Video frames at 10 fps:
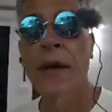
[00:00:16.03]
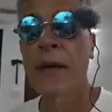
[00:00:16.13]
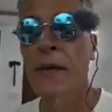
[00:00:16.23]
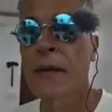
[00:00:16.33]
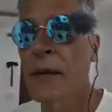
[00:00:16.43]

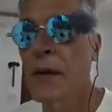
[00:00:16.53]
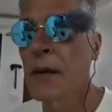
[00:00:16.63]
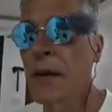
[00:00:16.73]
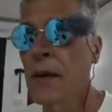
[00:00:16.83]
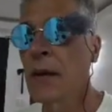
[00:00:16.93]

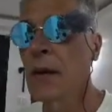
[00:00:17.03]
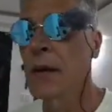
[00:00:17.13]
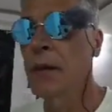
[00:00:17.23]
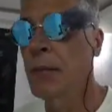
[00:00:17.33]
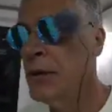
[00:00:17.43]

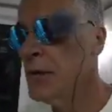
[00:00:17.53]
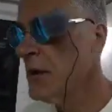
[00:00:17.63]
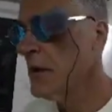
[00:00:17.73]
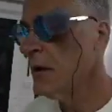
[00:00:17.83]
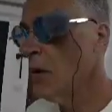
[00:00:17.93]
I've been
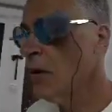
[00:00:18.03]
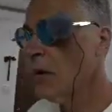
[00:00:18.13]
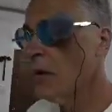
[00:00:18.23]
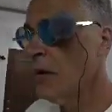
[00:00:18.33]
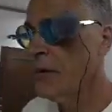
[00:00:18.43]
trying to
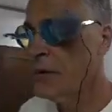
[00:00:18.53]
walk it off.